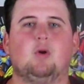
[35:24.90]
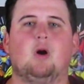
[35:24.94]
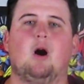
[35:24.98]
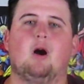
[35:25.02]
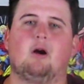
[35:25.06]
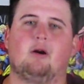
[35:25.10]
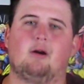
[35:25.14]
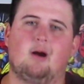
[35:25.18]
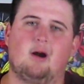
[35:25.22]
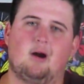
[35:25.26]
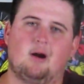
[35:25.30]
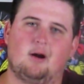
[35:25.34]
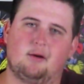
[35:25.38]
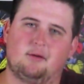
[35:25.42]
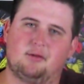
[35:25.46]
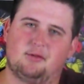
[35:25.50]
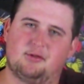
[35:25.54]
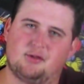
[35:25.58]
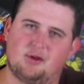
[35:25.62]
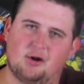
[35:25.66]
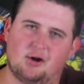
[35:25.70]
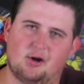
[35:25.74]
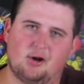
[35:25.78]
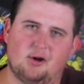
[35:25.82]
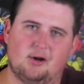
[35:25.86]
are our
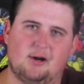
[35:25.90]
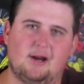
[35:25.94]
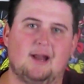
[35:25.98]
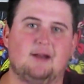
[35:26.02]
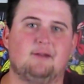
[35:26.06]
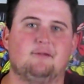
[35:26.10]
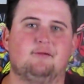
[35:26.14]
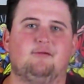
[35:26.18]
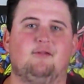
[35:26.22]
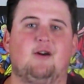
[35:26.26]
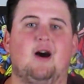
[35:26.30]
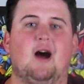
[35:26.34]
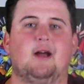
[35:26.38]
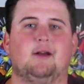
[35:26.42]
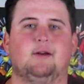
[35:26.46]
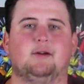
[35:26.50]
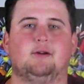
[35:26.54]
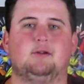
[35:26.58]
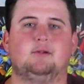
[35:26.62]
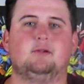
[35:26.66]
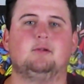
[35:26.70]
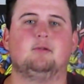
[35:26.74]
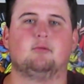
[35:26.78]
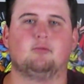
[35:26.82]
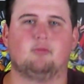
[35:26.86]
third and final
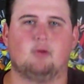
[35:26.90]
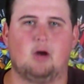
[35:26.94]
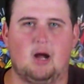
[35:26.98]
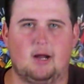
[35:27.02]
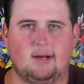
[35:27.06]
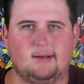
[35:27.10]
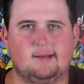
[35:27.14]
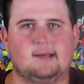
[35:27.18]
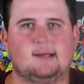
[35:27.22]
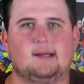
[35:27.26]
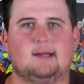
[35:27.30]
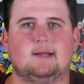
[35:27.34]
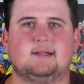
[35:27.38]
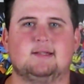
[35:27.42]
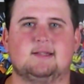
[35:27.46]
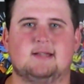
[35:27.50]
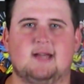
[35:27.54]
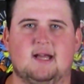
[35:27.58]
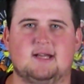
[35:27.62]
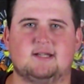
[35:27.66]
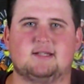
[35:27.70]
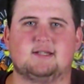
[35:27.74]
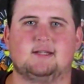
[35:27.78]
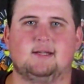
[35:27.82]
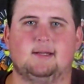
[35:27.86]
Rotten
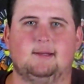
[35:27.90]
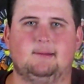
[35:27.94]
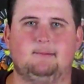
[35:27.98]
contestant.